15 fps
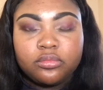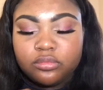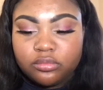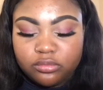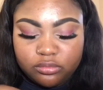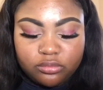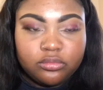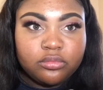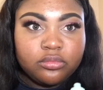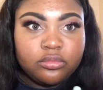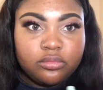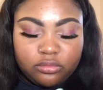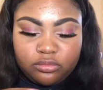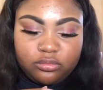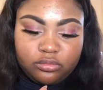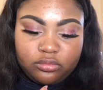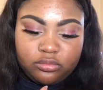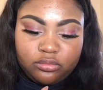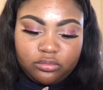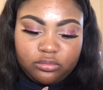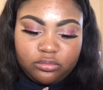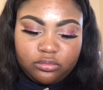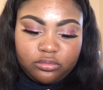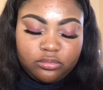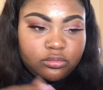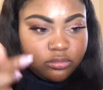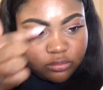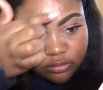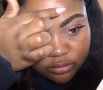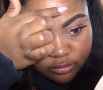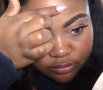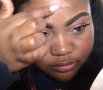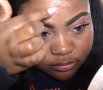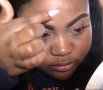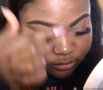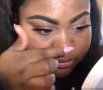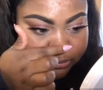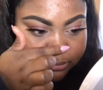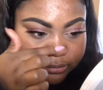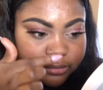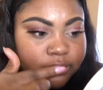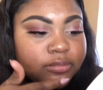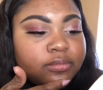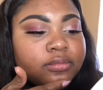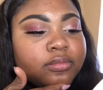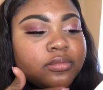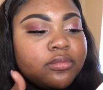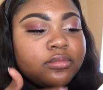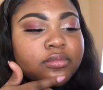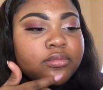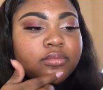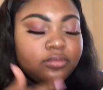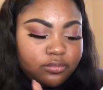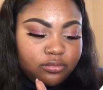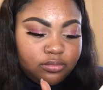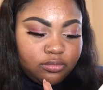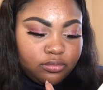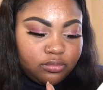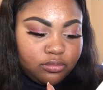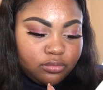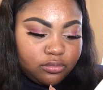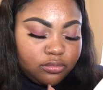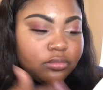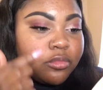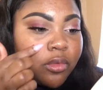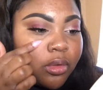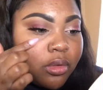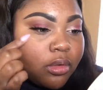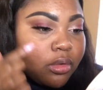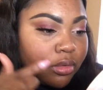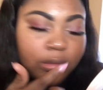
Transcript: So then I'm using the Baby Skin Primer. It's the Instant Pore Eraser.